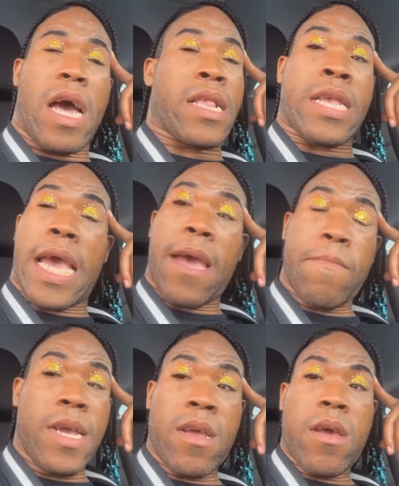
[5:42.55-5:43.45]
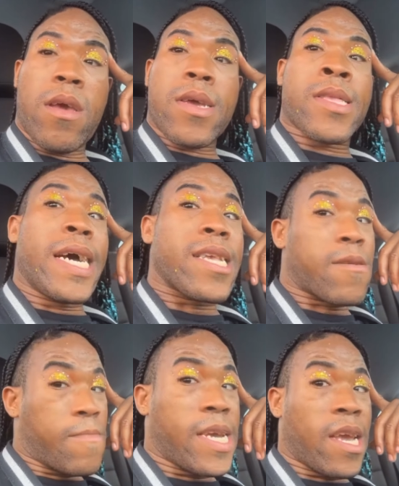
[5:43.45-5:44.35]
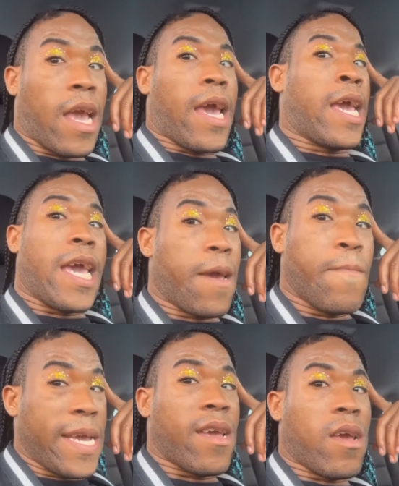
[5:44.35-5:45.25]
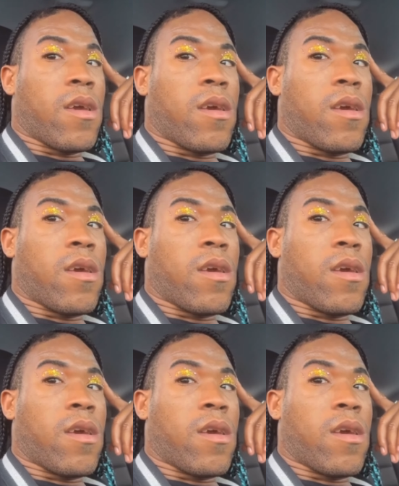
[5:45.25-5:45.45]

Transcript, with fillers: Attack me, touch me, hit me.